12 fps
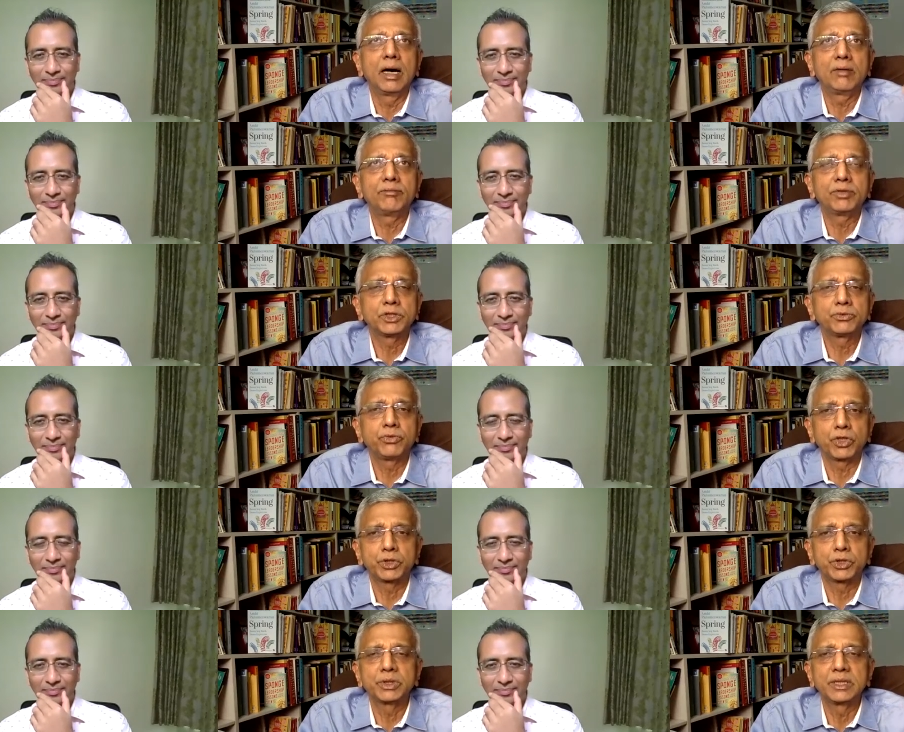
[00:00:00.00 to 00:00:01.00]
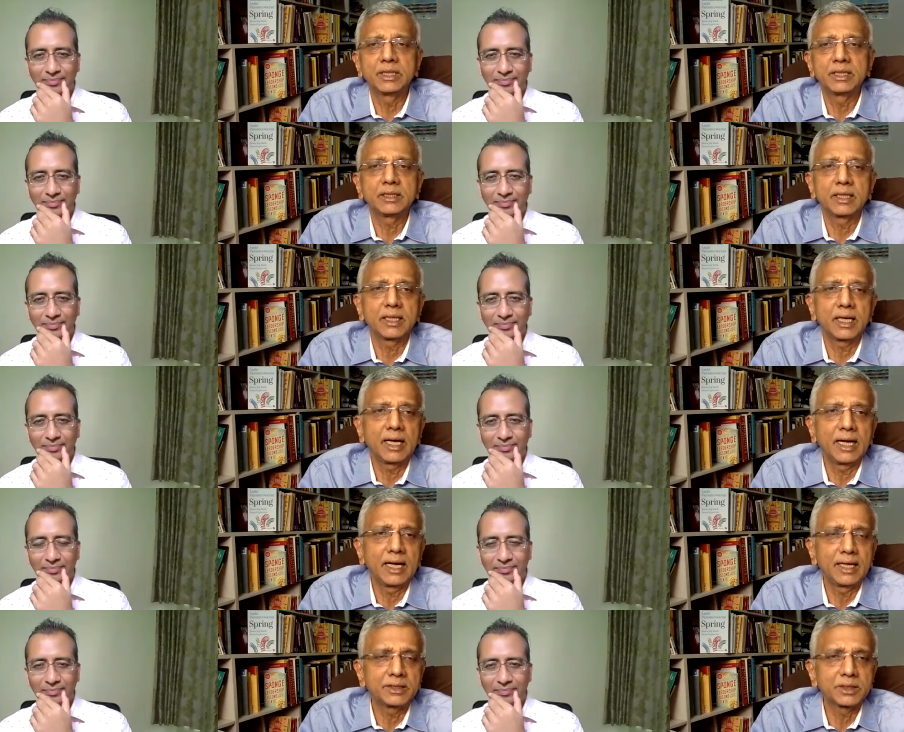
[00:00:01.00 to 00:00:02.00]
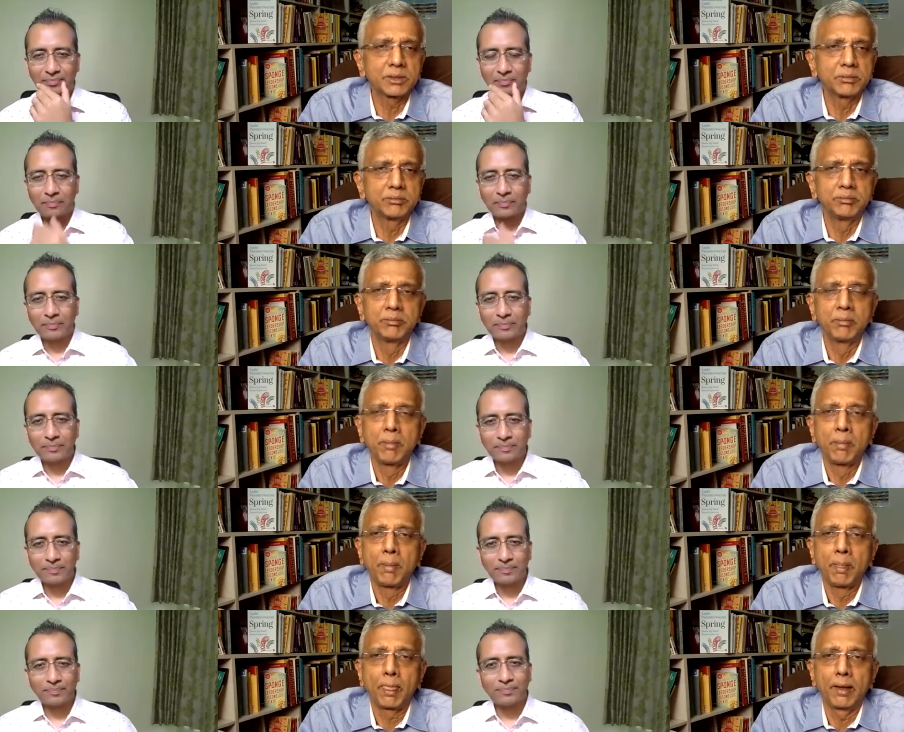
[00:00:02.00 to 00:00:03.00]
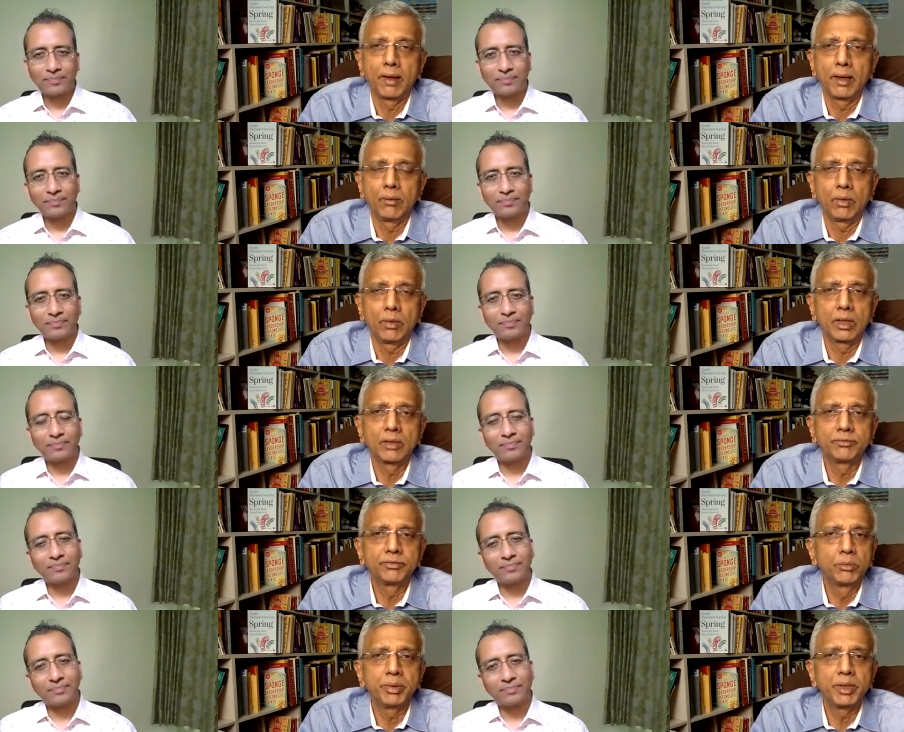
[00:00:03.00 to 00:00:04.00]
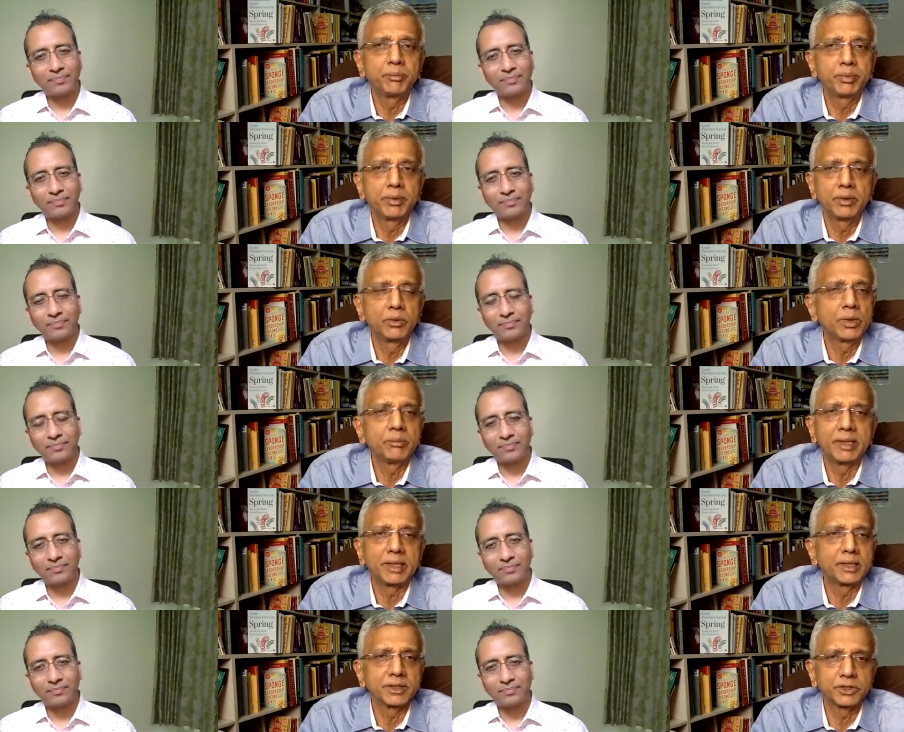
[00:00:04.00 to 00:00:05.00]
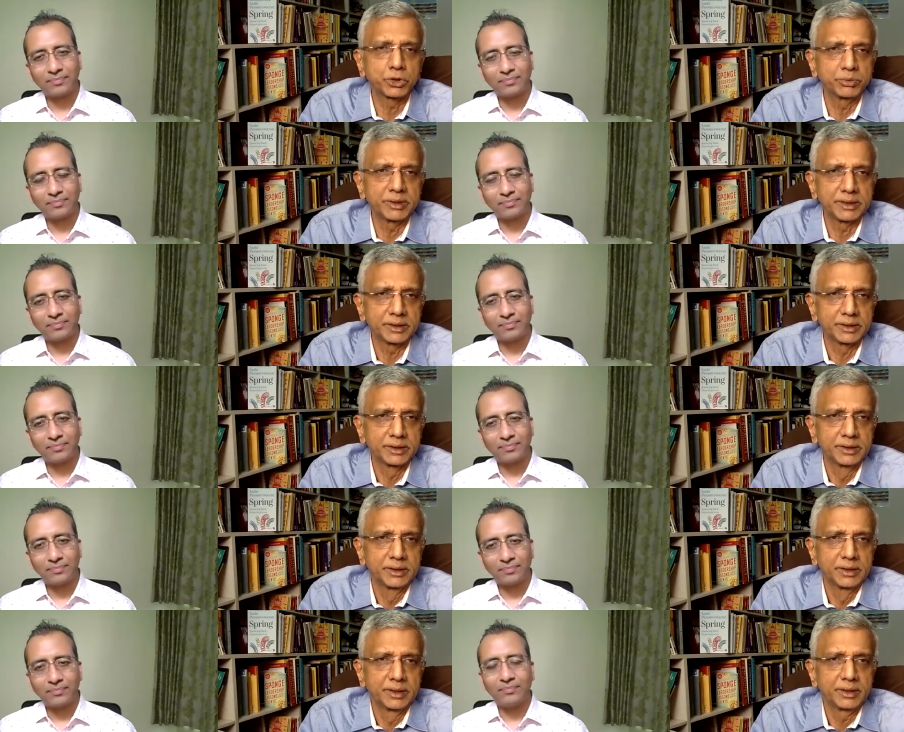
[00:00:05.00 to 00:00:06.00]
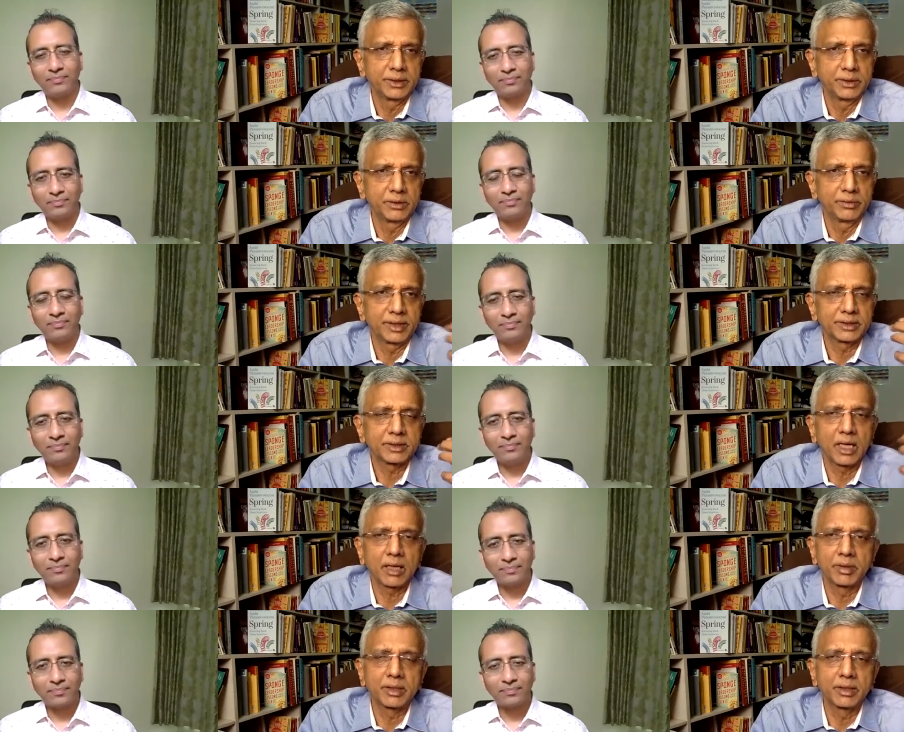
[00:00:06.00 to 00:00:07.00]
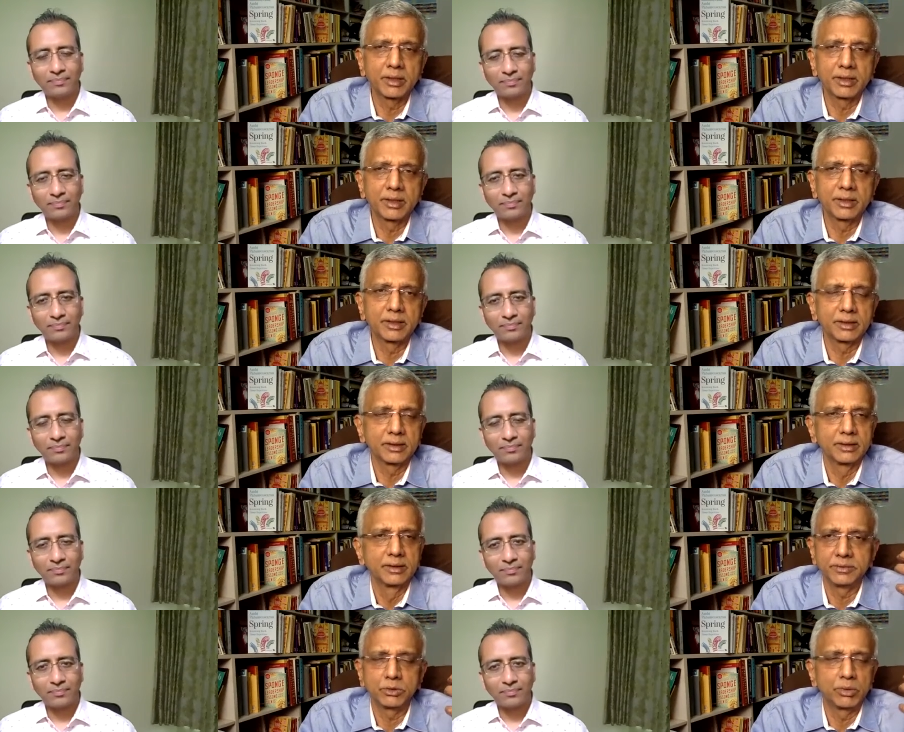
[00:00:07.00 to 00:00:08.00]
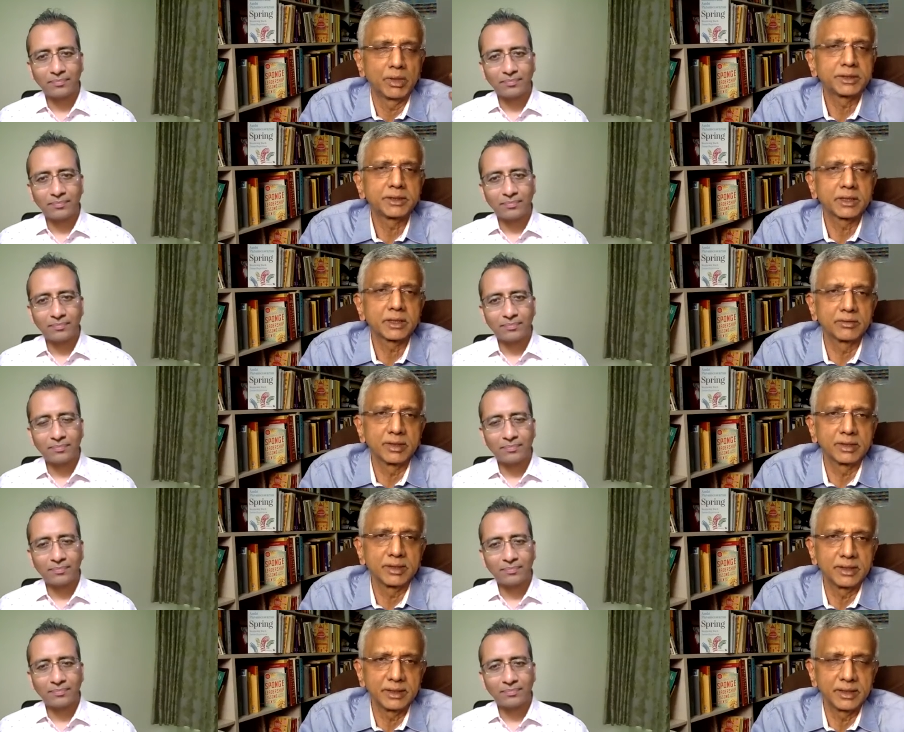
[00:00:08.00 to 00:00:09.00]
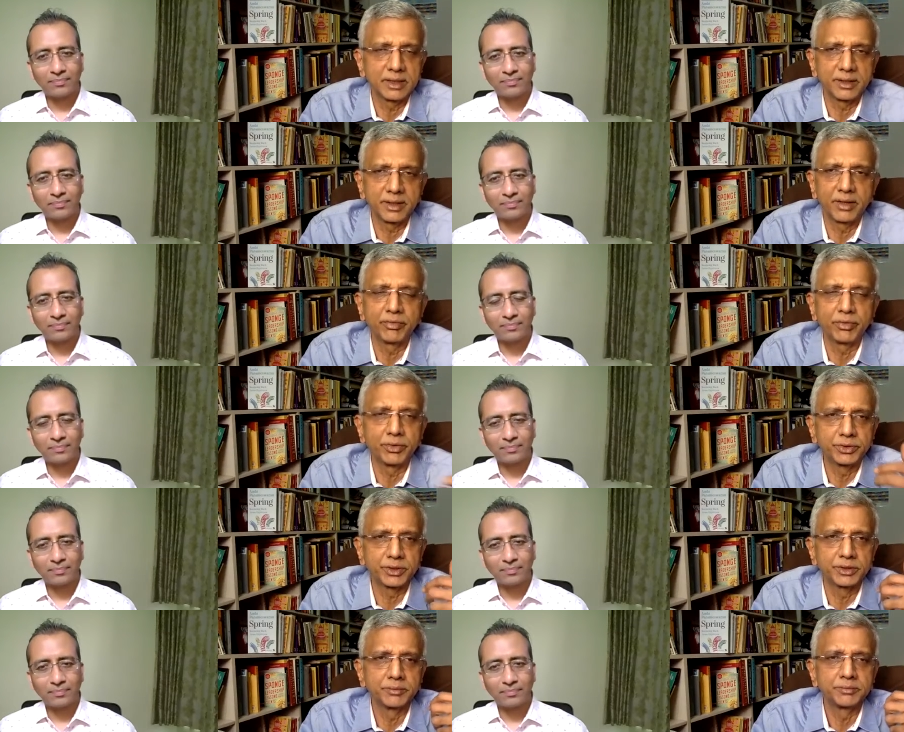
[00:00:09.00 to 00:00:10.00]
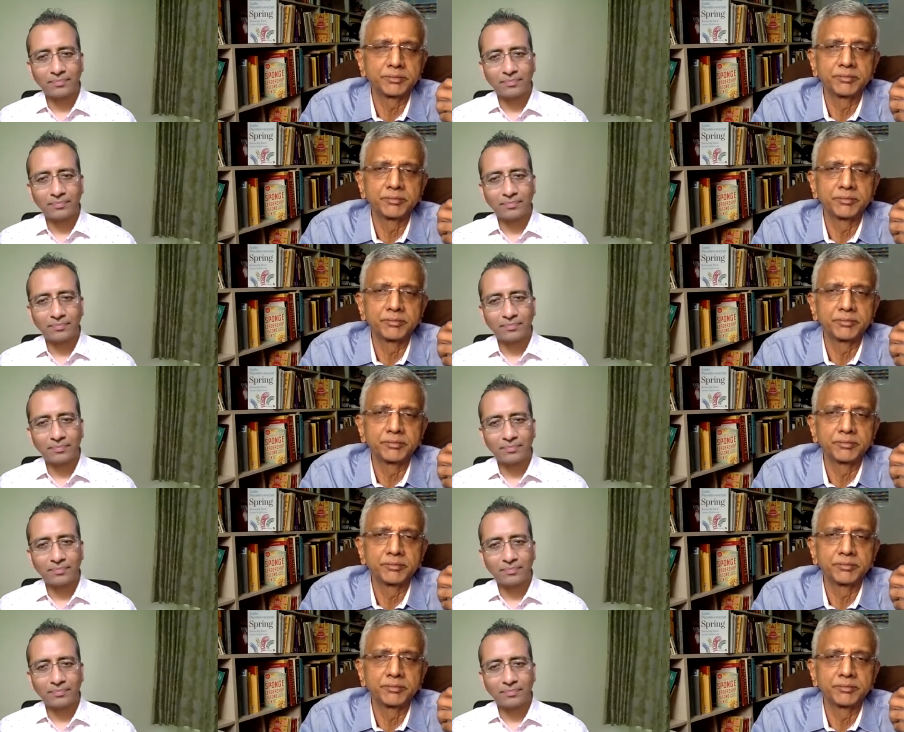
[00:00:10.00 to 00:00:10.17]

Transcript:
Speaker 1: I was fortunate that I had some uh, wonderful people who were mentors to me. You know, when I mm-hmm. started my career, Subhash Chakravarti at Rediffusion,